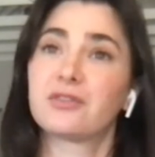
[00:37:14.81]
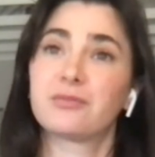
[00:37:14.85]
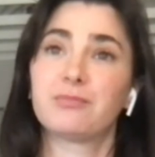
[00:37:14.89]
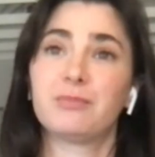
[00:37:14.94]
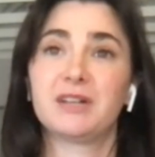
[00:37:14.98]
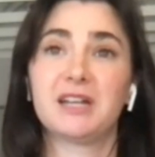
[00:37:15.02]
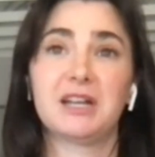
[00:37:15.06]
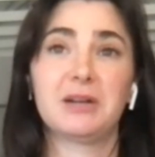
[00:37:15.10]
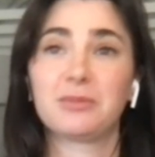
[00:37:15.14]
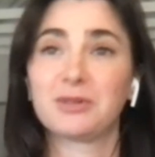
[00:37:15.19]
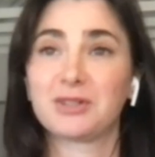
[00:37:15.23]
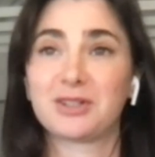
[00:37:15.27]

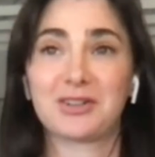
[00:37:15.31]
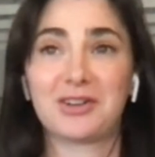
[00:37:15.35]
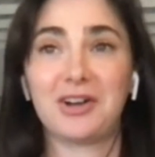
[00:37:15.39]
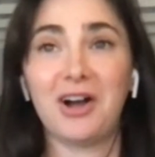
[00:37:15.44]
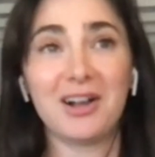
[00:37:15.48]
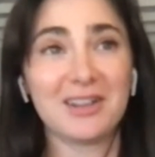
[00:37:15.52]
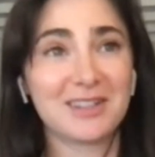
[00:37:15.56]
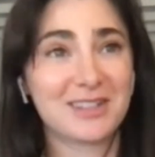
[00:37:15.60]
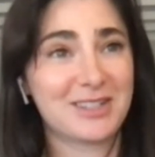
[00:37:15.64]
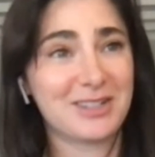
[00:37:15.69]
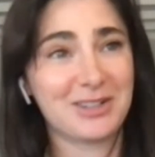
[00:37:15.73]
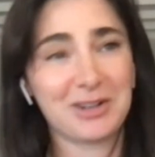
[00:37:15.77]
been able to
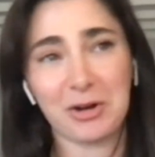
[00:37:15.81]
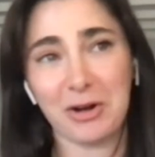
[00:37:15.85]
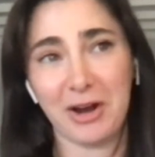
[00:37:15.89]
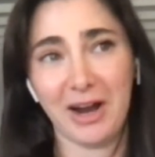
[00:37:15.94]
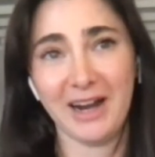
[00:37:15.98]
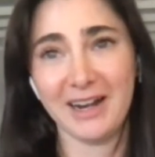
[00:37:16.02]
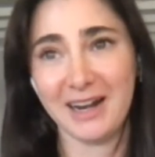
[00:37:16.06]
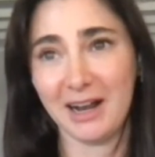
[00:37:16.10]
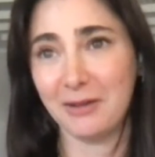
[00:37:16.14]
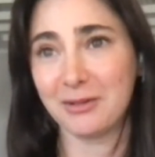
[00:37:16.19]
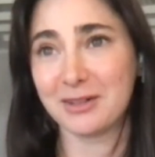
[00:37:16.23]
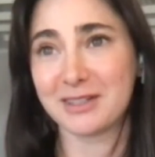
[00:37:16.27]

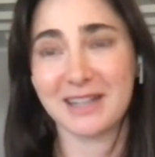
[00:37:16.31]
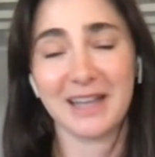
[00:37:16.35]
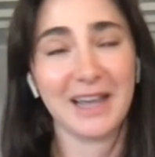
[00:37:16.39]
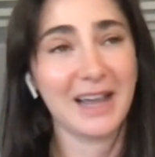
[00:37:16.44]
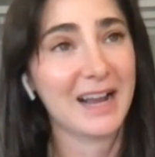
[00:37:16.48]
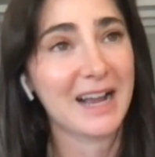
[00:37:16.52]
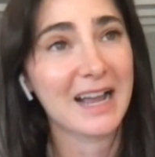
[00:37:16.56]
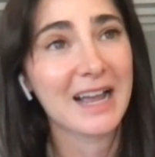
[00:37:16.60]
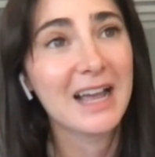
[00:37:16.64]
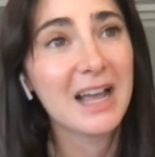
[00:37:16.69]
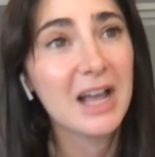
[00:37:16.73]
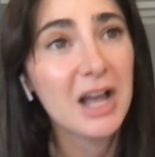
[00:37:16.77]
concentrate. I was
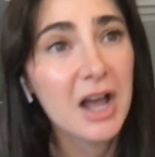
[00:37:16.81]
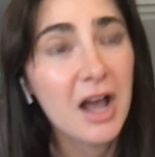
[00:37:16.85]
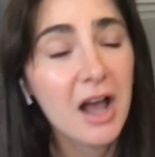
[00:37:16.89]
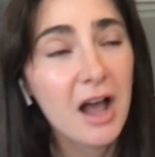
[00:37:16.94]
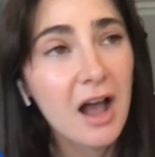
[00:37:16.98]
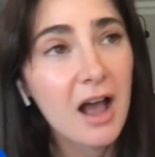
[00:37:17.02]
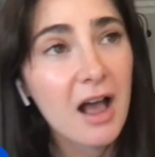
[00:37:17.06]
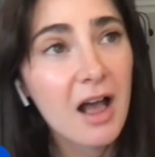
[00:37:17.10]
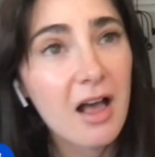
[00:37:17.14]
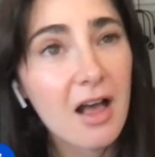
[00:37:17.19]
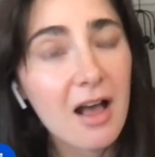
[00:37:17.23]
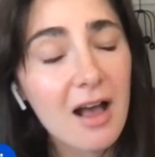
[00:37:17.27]
like,
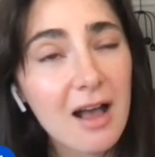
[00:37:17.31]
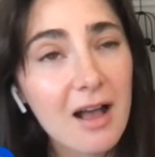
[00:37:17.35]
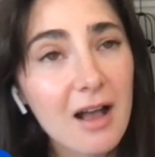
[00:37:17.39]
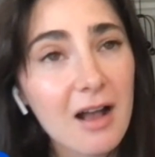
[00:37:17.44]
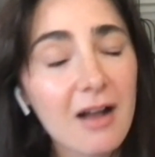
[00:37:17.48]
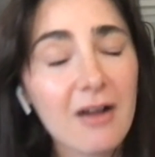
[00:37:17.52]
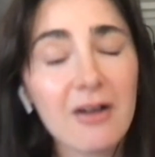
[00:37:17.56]
Jeez.